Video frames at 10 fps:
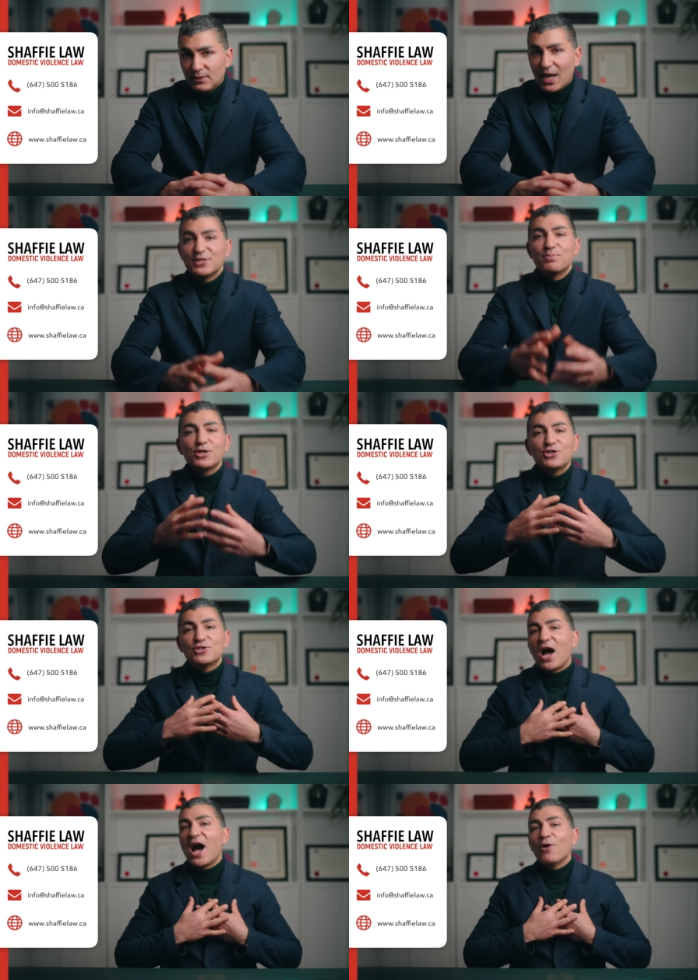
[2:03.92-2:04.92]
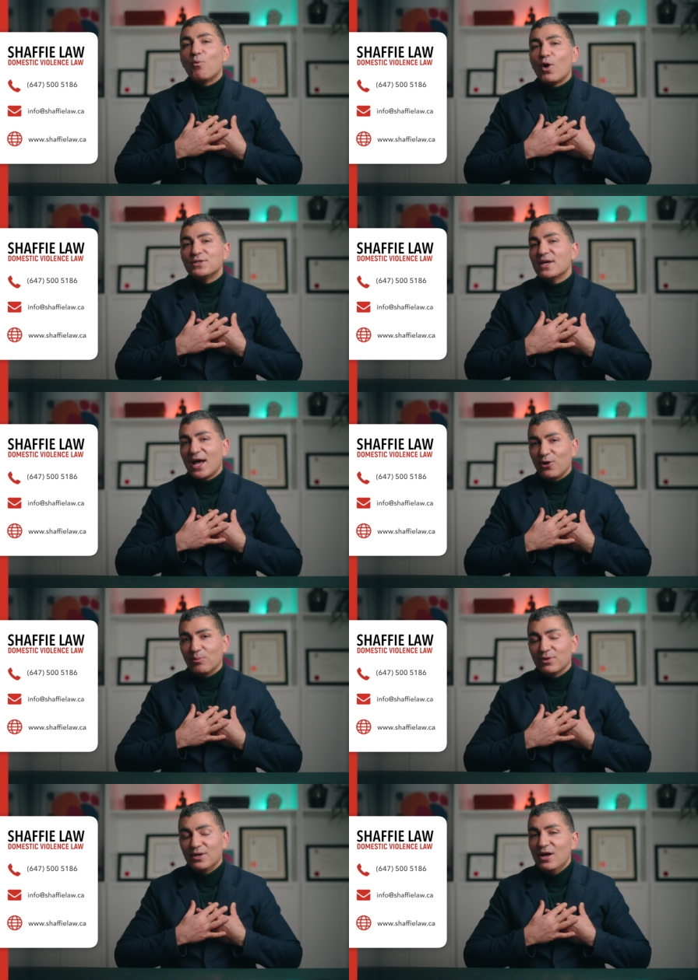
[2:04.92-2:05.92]
As much as I want to
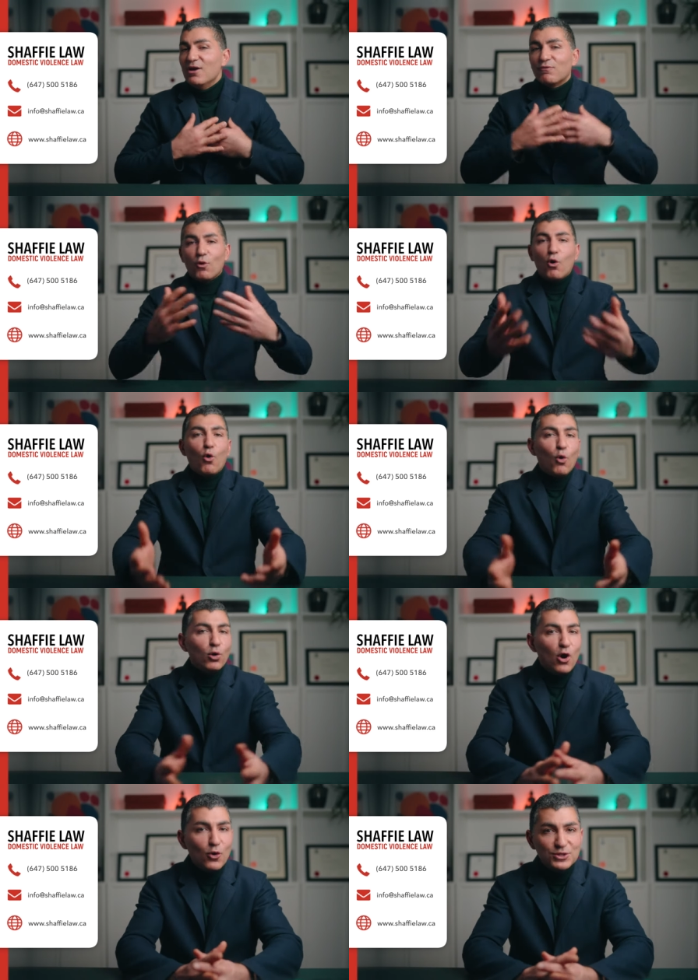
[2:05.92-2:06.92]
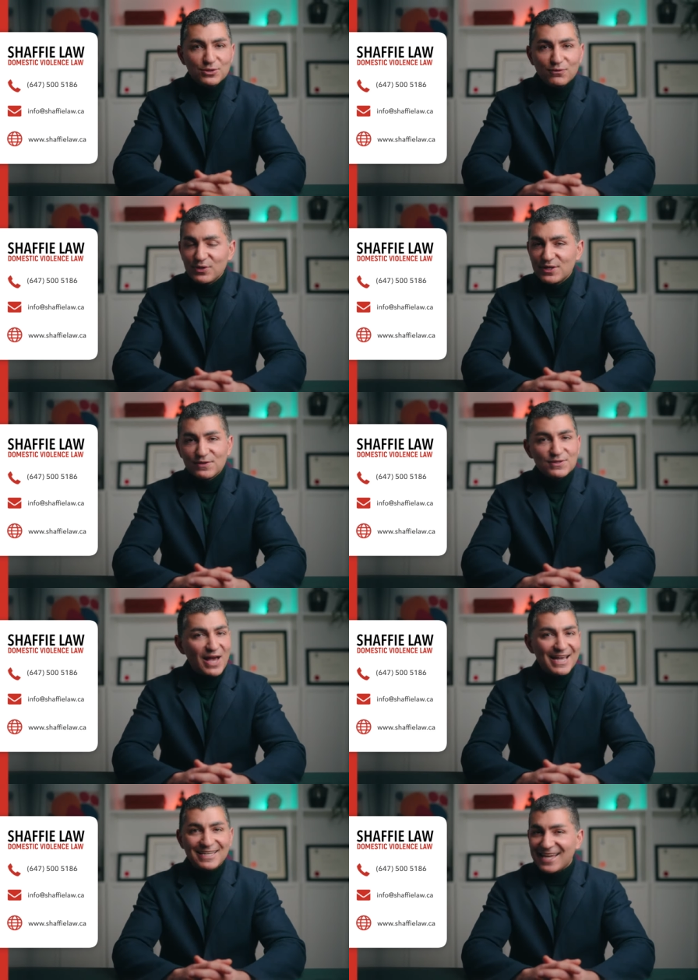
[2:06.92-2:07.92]
help, for a whole host of reasons,
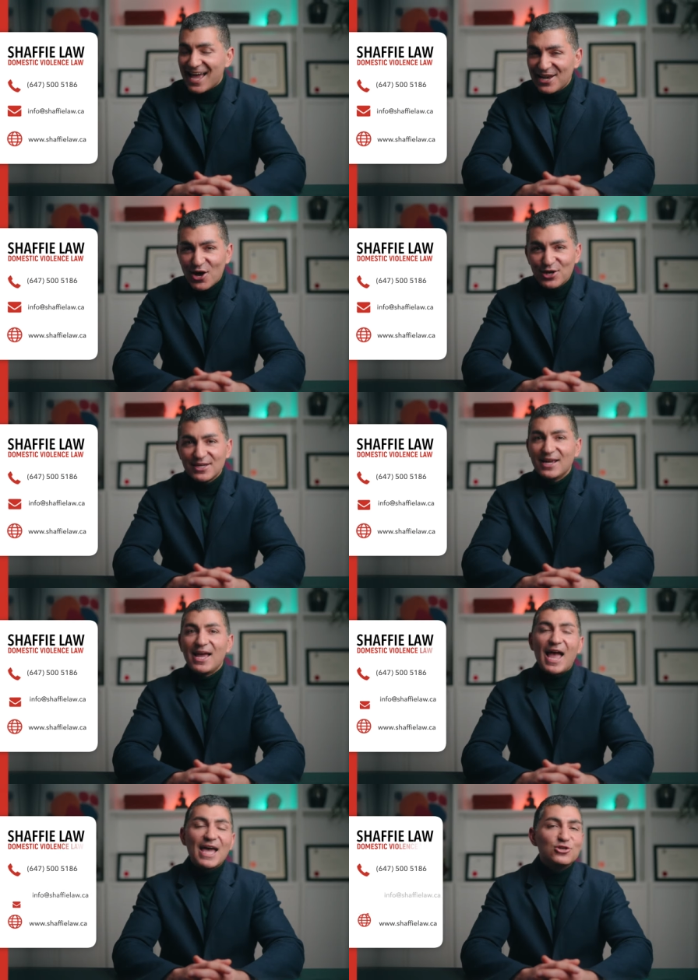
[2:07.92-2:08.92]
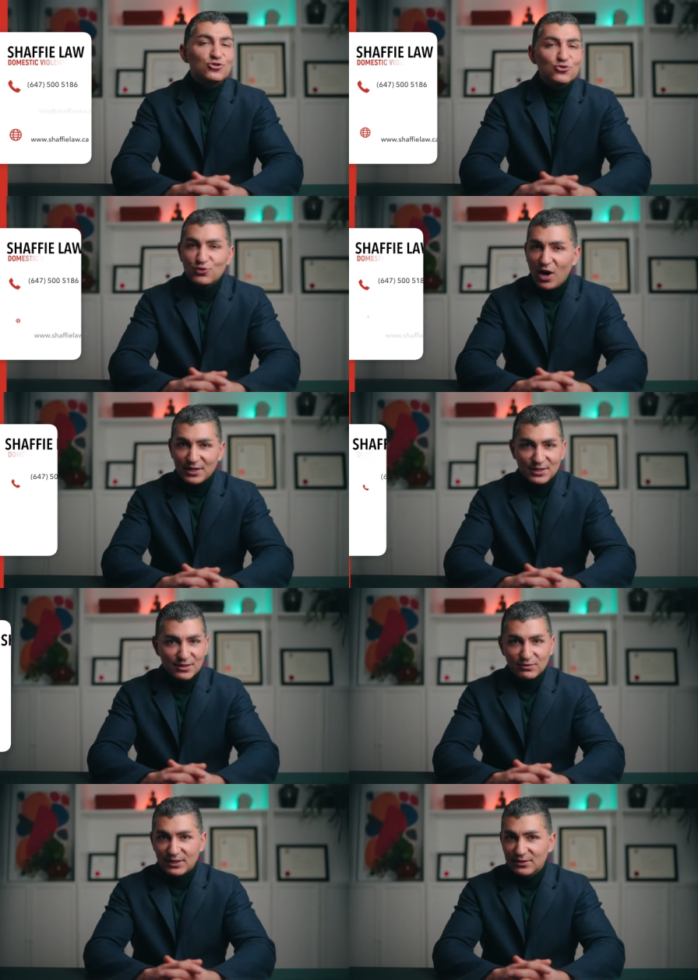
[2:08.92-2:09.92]
I cannot and do not
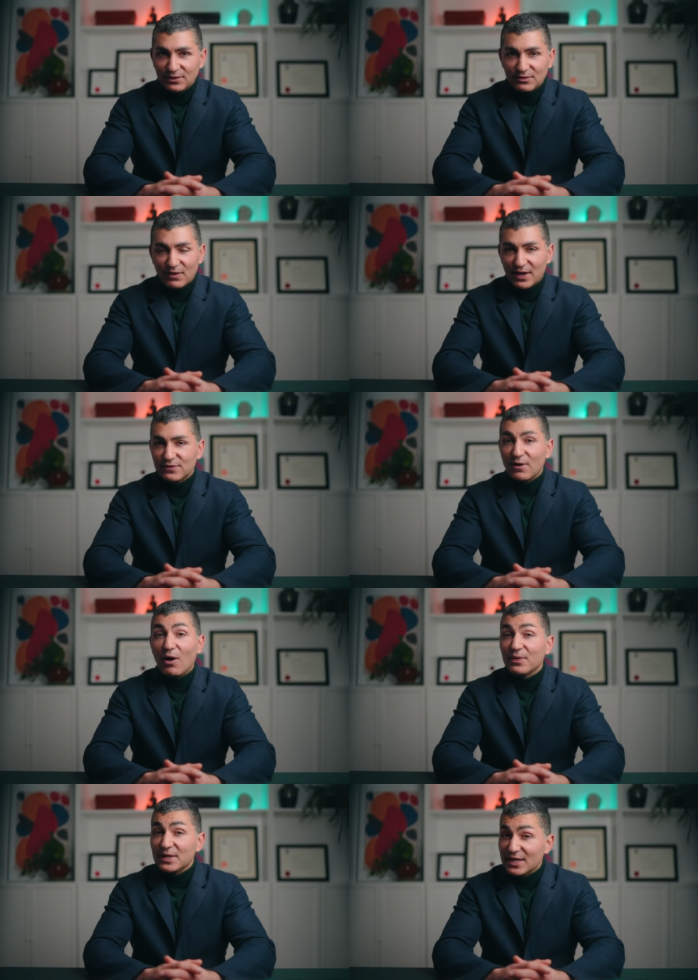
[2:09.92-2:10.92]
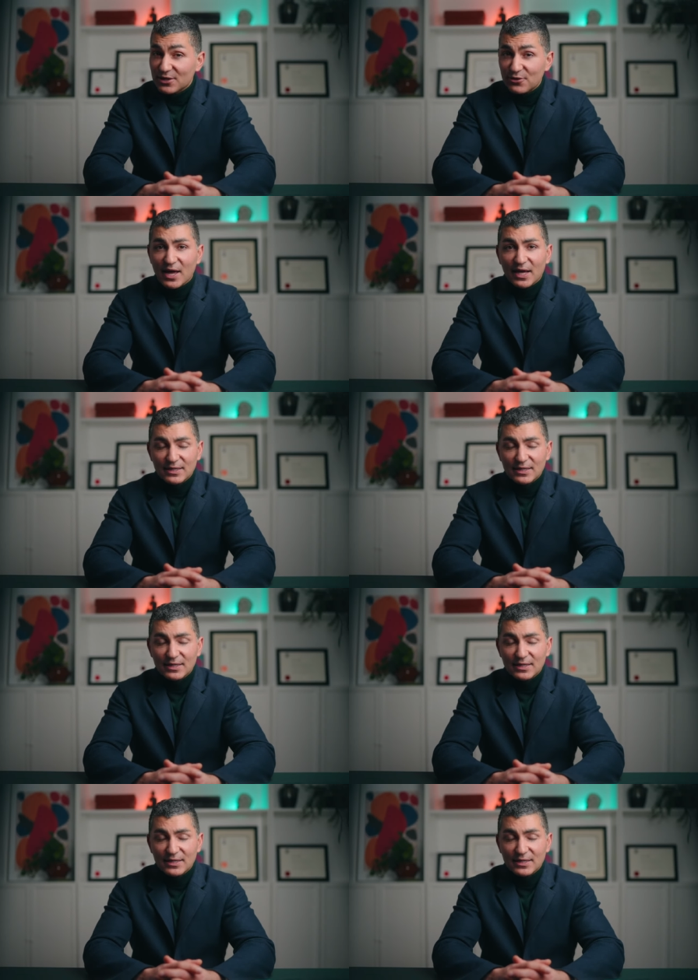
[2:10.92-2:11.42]
give legal advice on the internet.